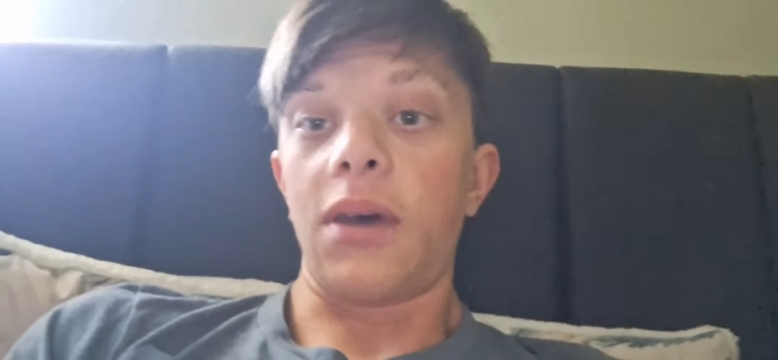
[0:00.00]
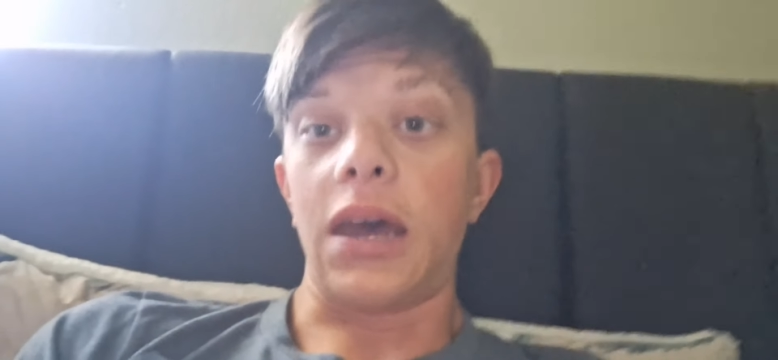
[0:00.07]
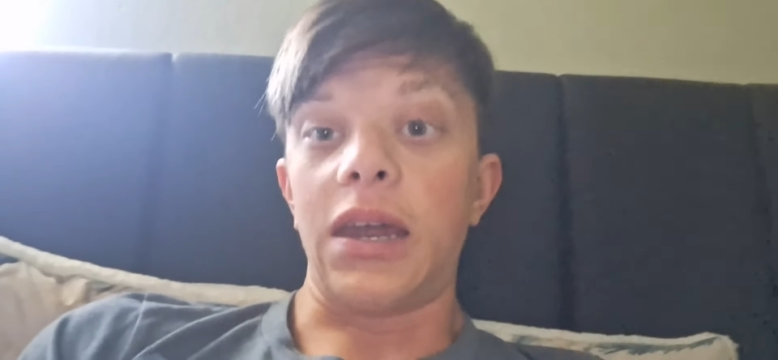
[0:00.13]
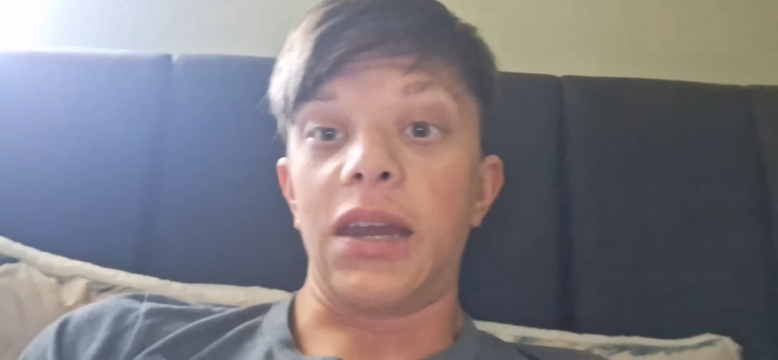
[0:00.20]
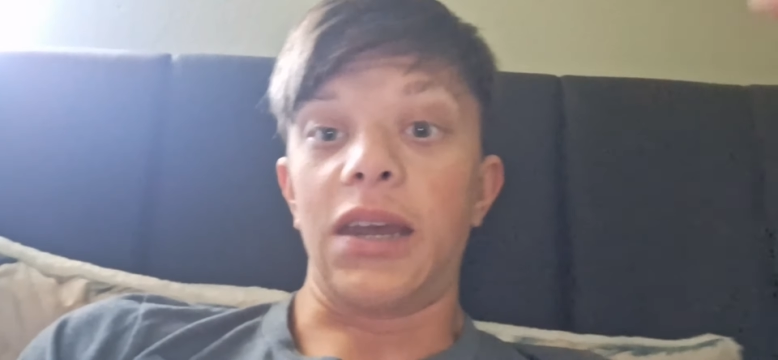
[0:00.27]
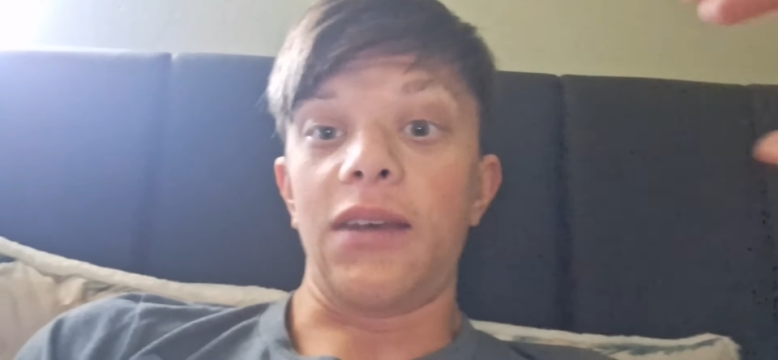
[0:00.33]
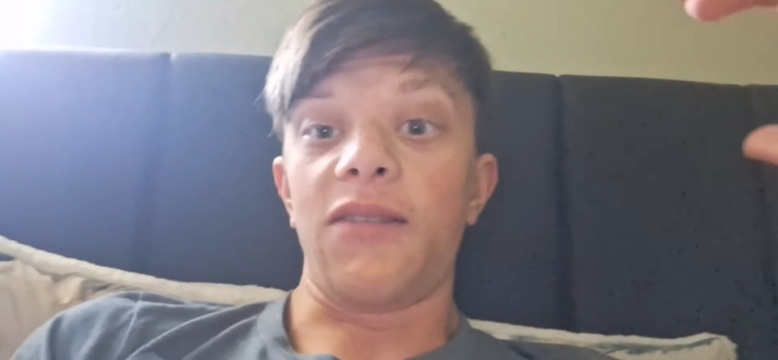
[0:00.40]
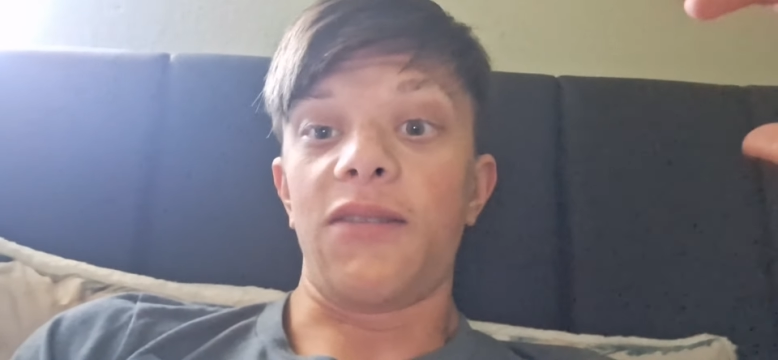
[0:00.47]

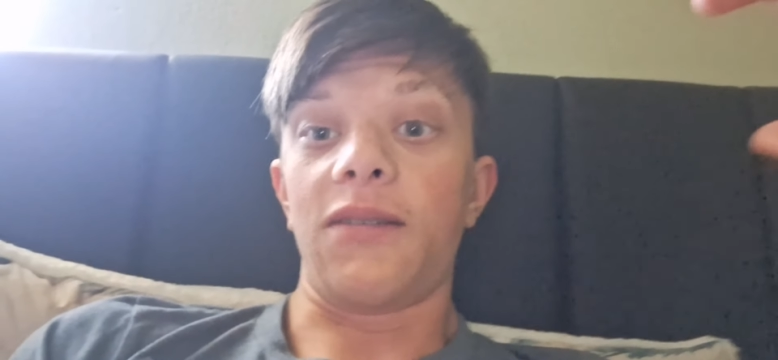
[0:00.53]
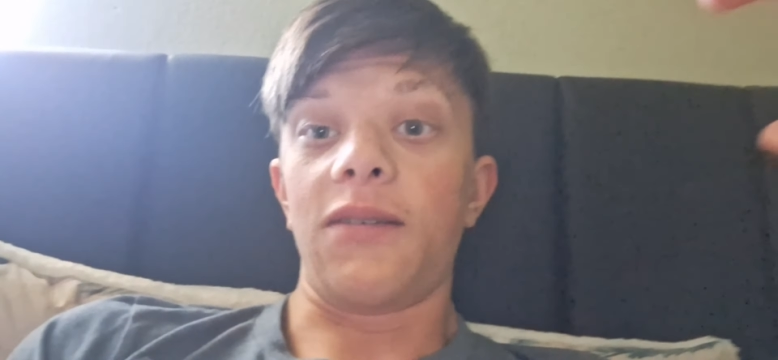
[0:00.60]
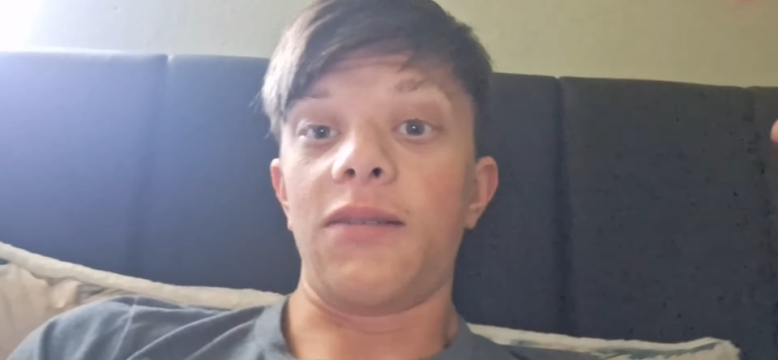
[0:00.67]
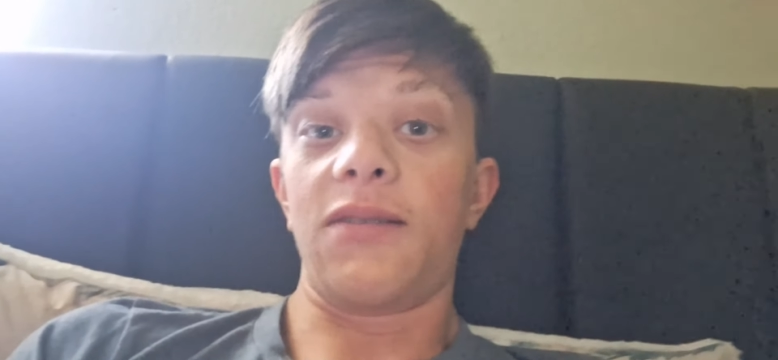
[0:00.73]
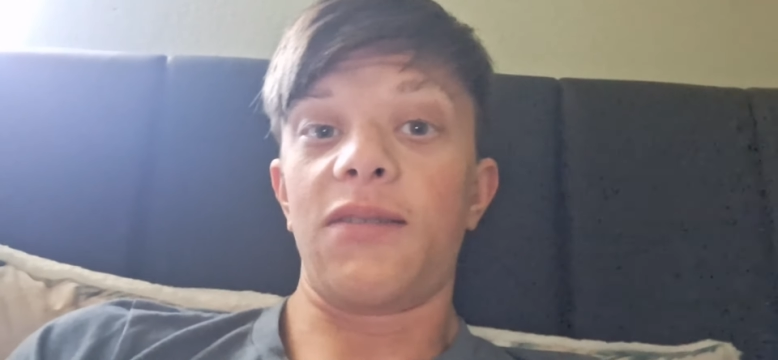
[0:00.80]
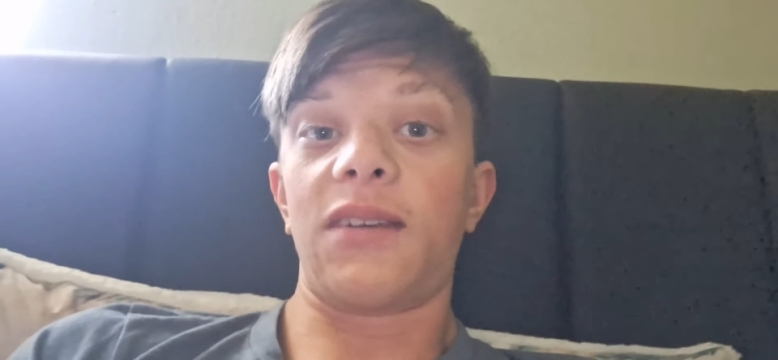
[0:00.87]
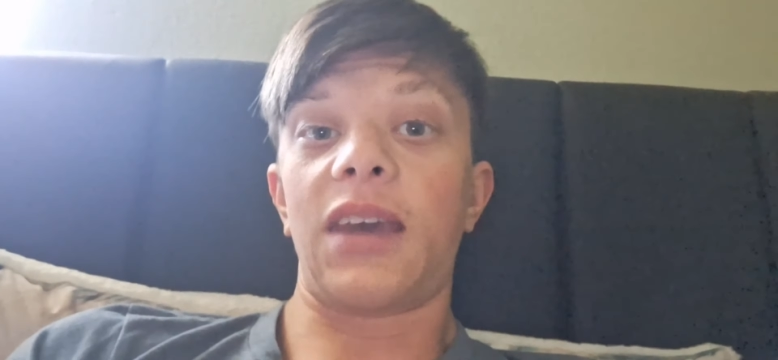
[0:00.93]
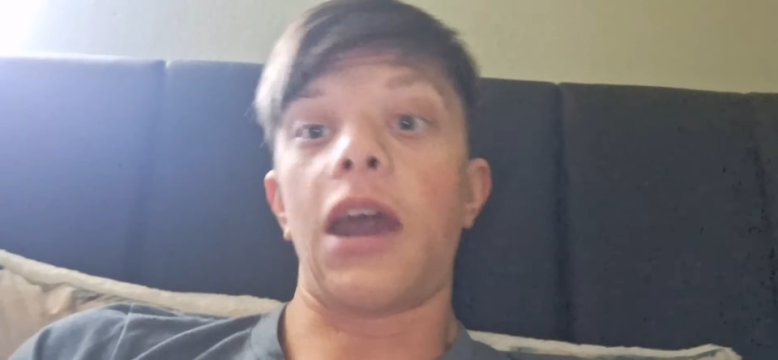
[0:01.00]
and he's
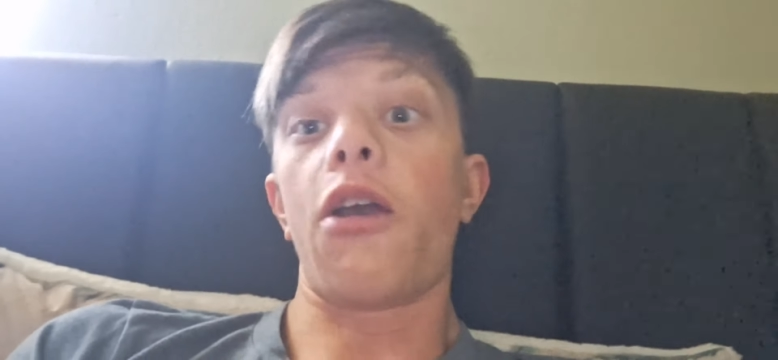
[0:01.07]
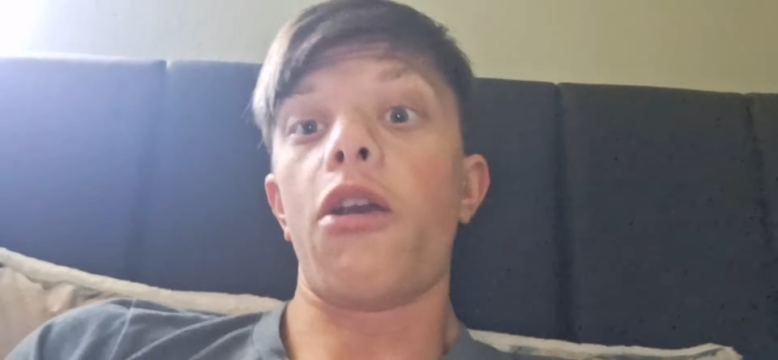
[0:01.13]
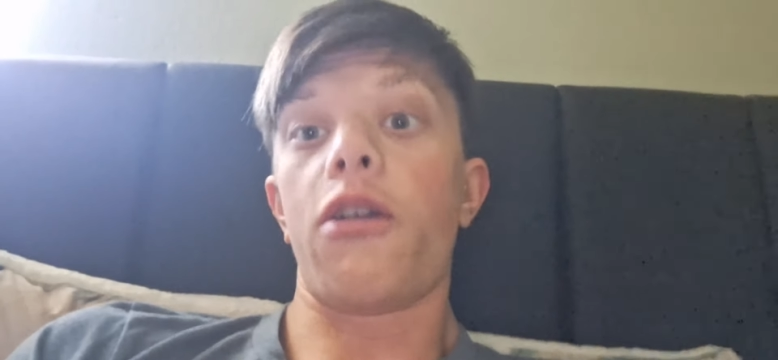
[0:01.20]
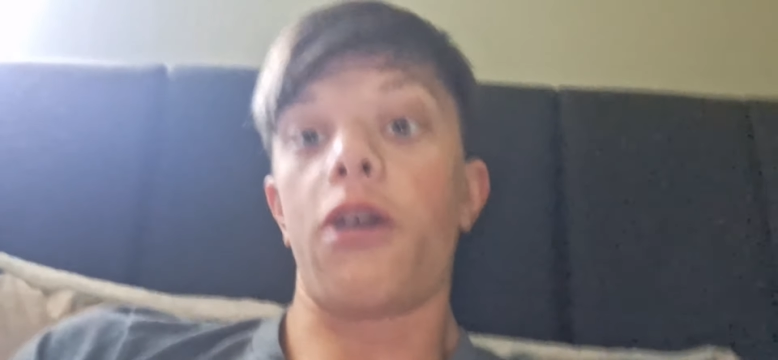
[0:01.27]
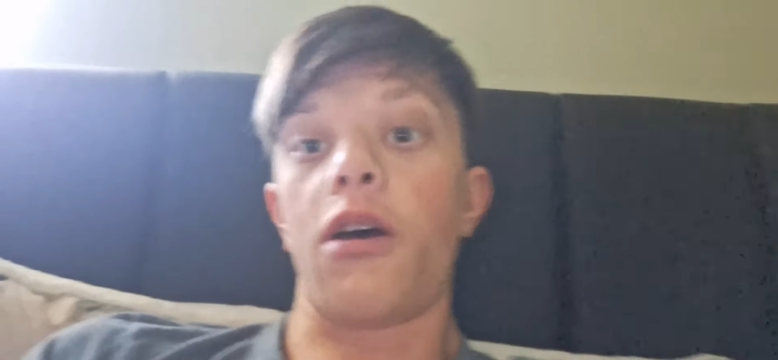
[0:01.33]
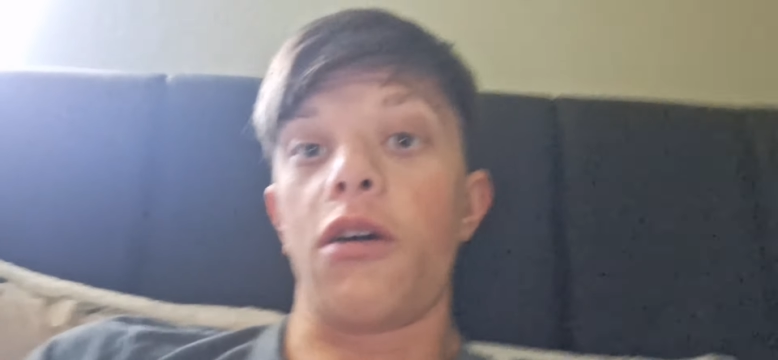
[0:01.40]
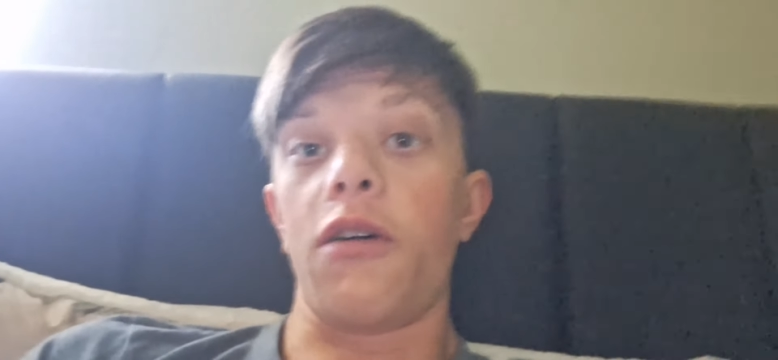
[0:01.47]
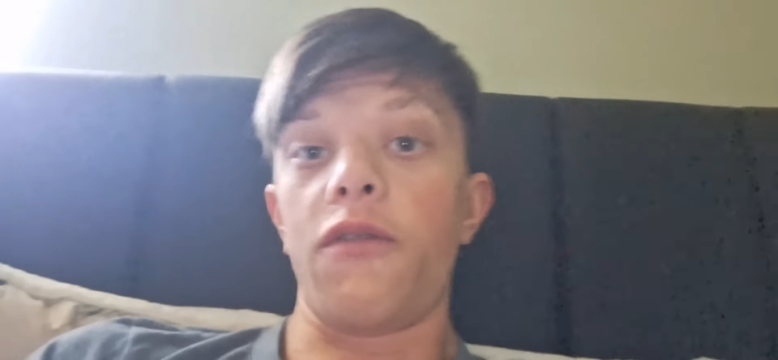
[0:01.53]

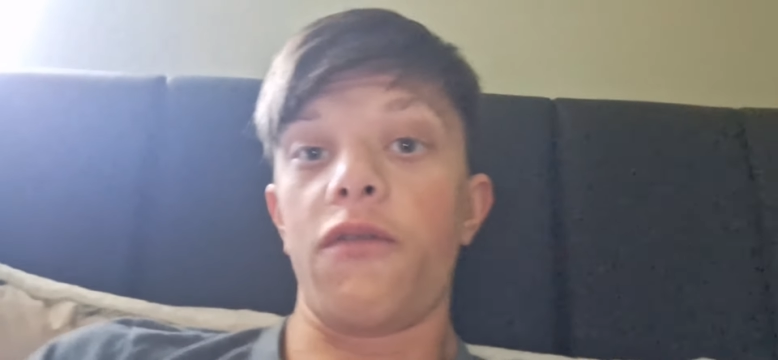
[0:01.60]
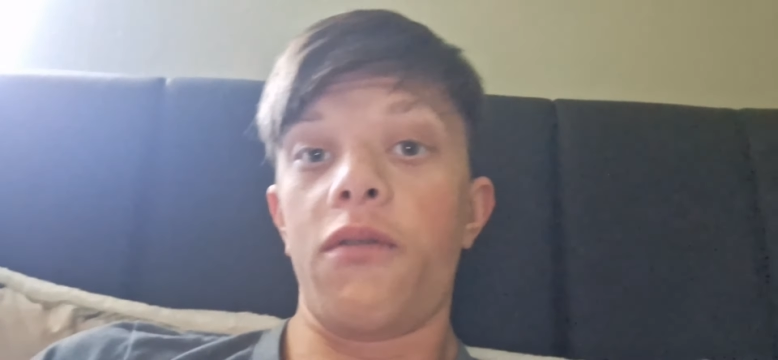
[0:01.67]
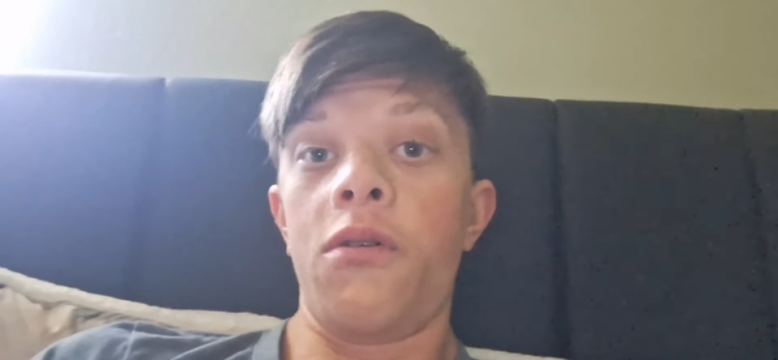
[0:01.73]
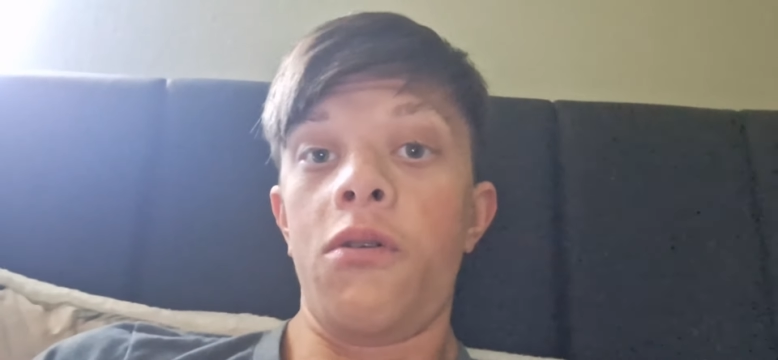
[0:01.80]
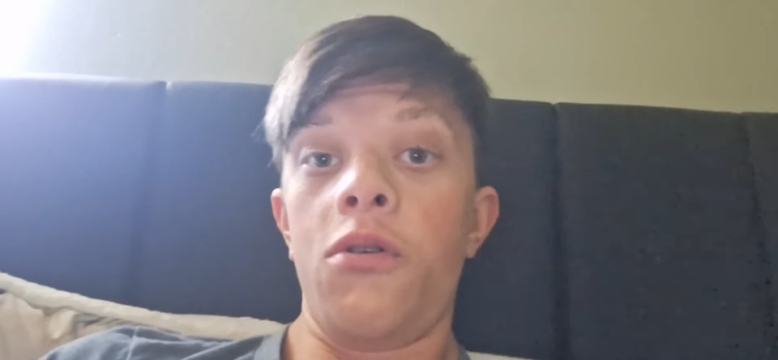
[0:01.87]
scared of